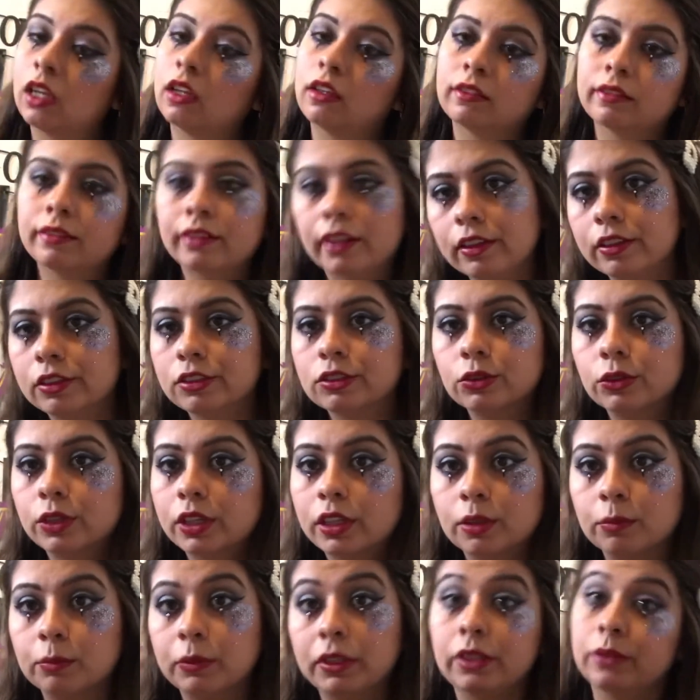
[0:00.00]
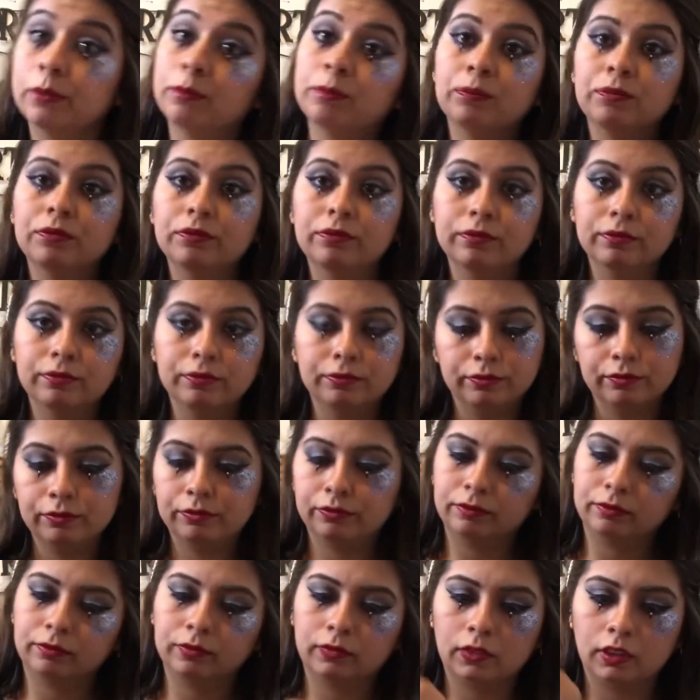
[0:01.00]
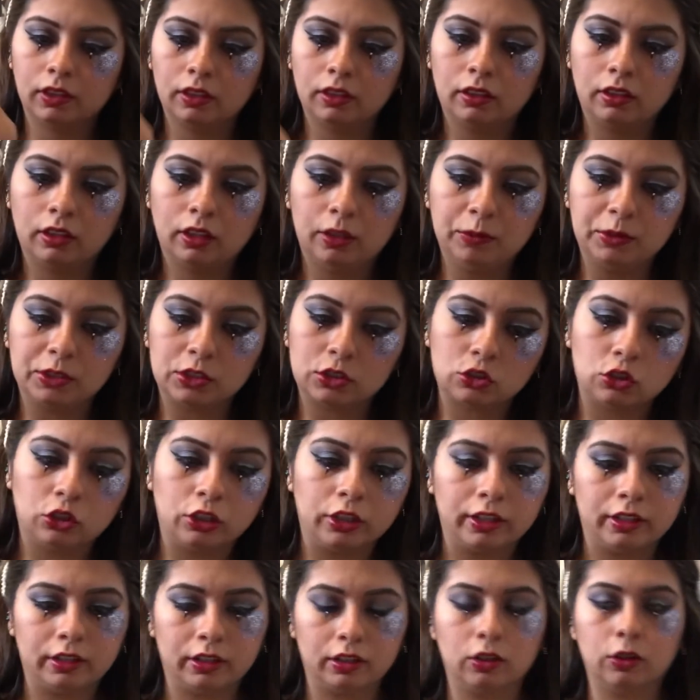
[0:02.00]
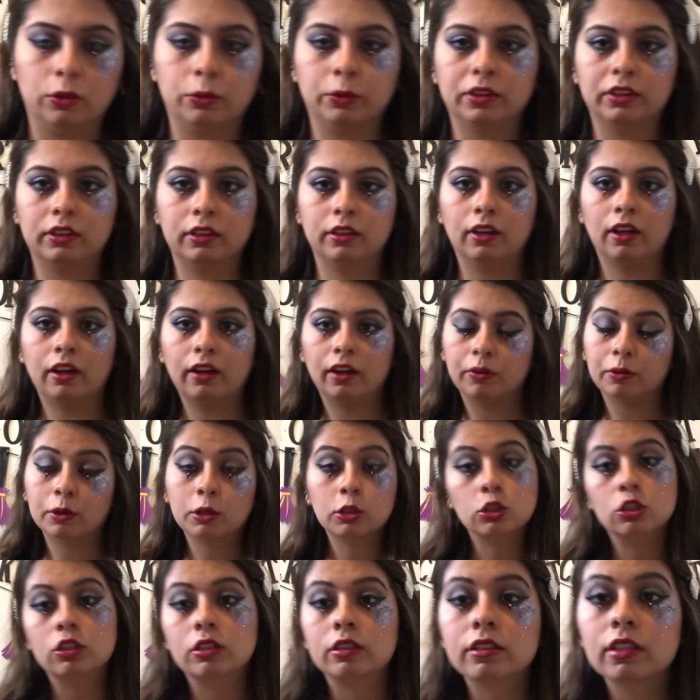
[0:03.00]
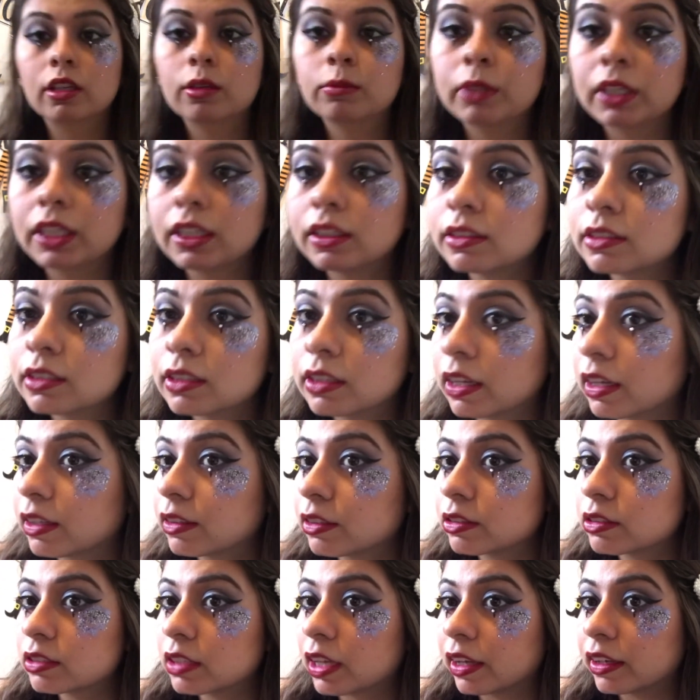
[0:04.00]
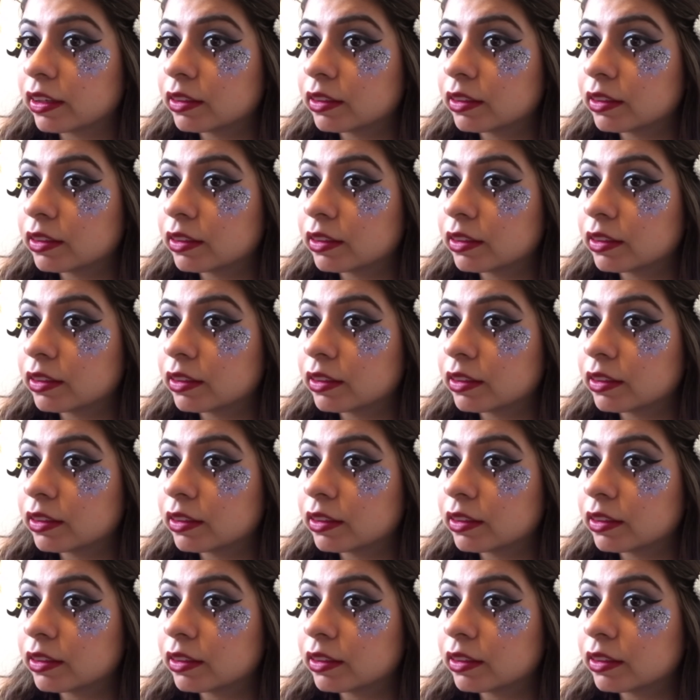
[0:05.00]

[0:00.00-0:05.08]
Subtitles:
That looks okay to me. And just go ahead and go with it. Alright, we're gonna do the same thing to the other side.